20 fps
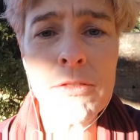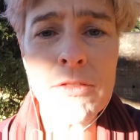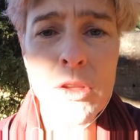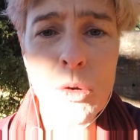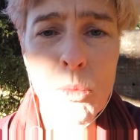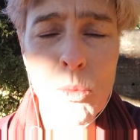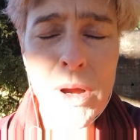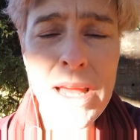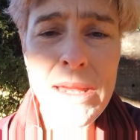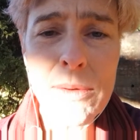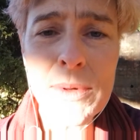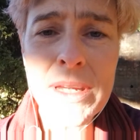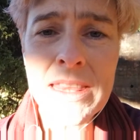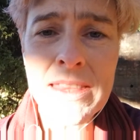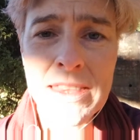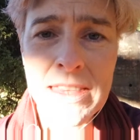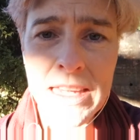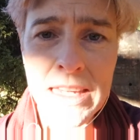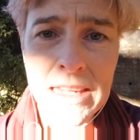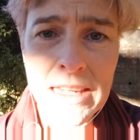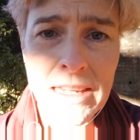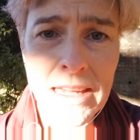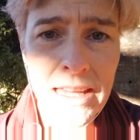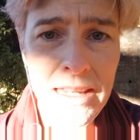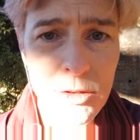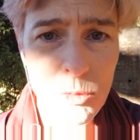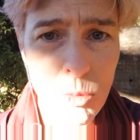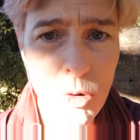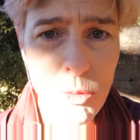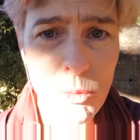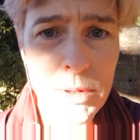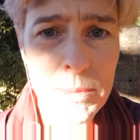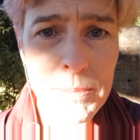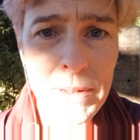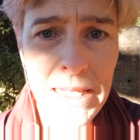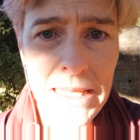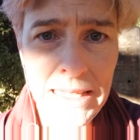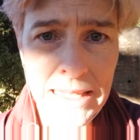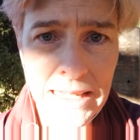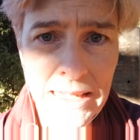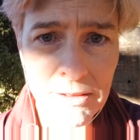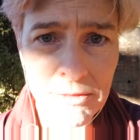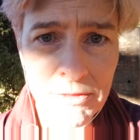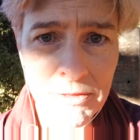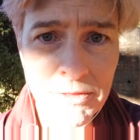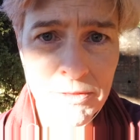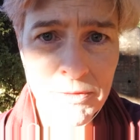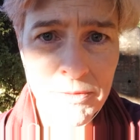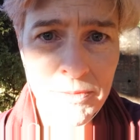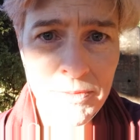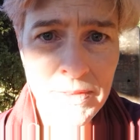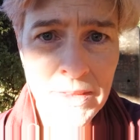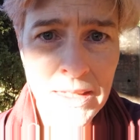of the way we think and what we believe.